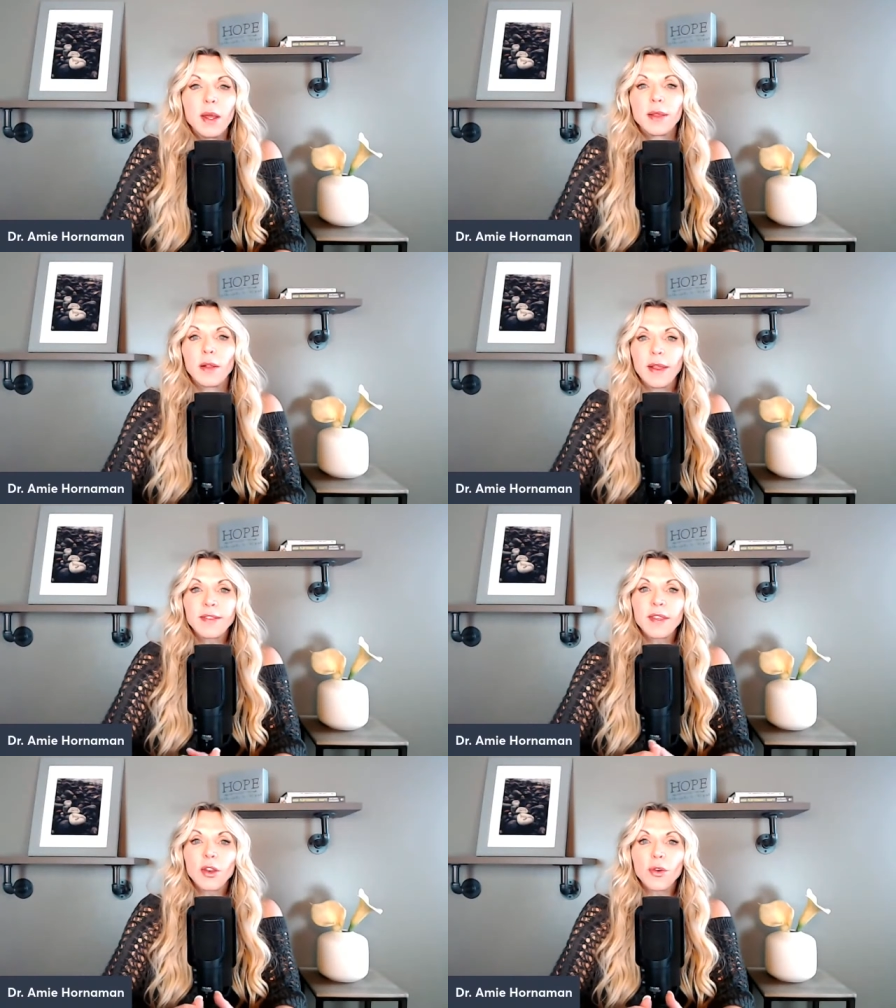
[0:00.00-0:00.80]
Now, let's
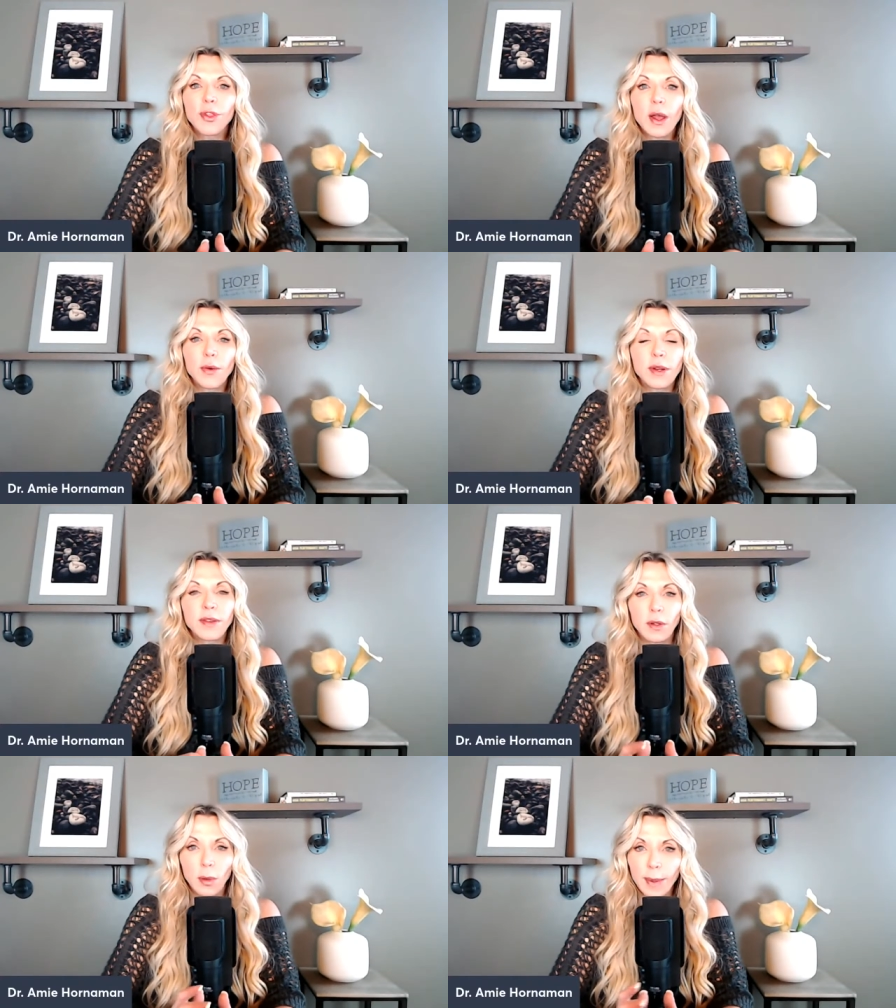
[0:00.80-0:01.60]
say your thyroid is
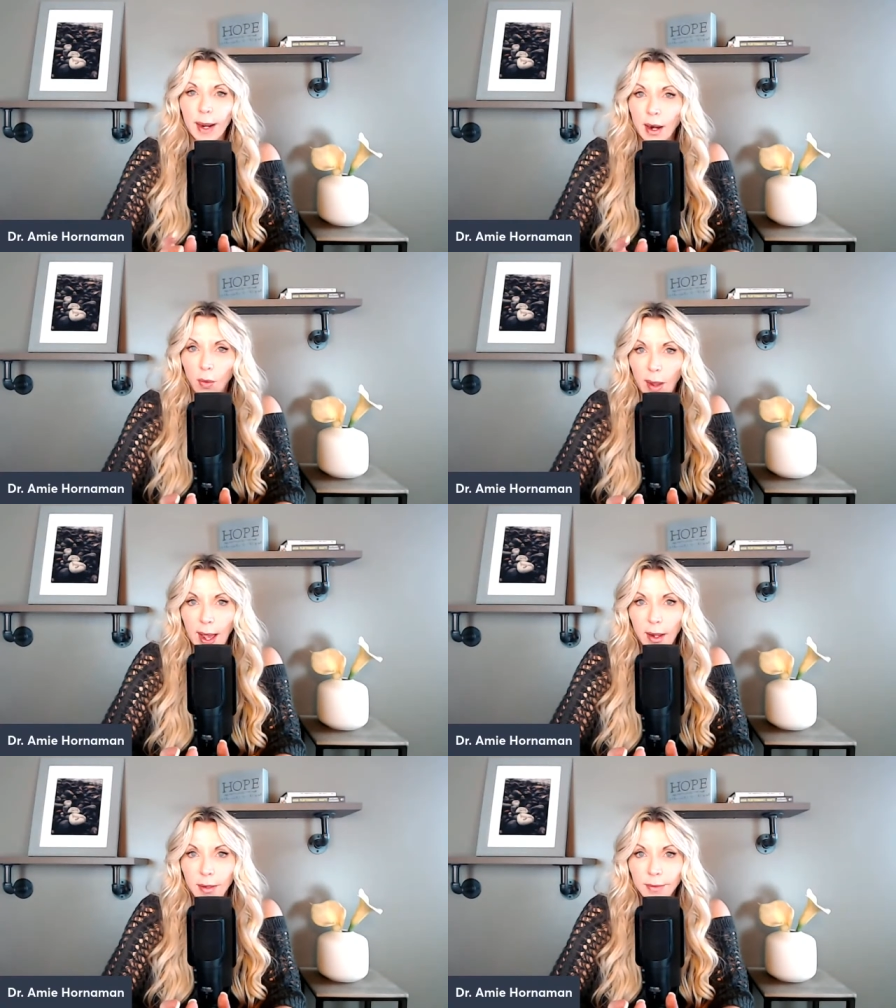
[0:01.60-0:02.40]
a little bit out of
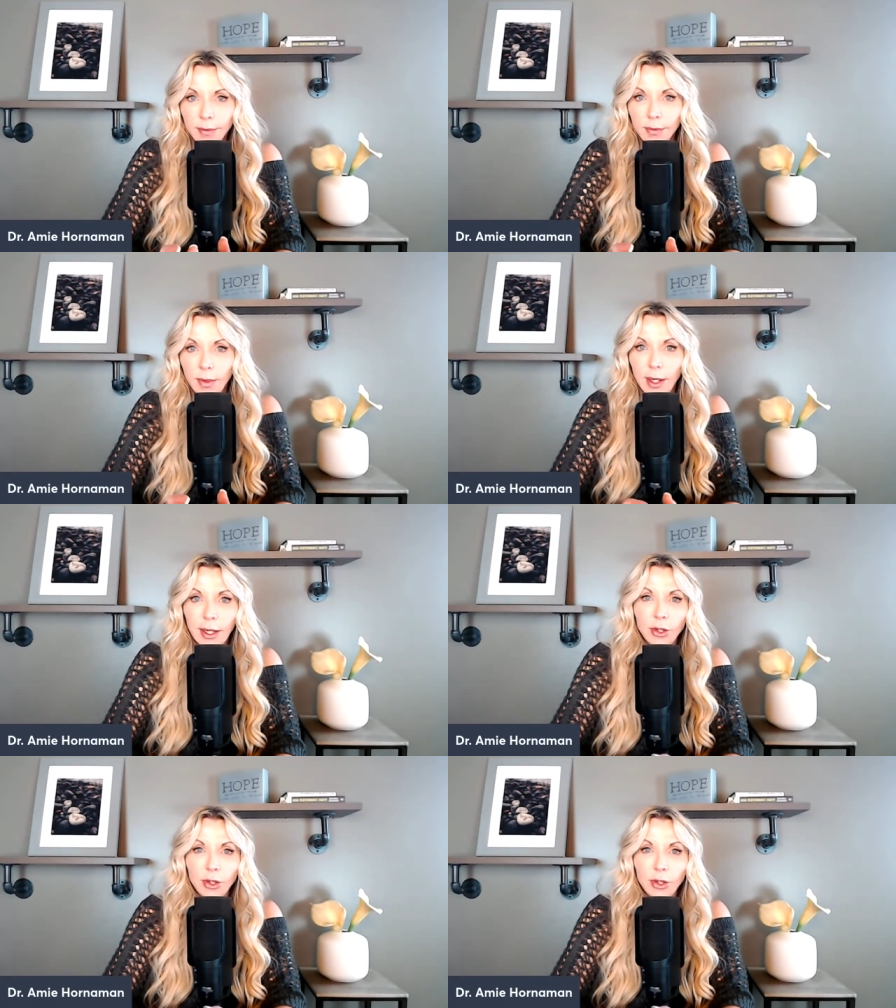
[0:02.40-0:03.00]
whack, right?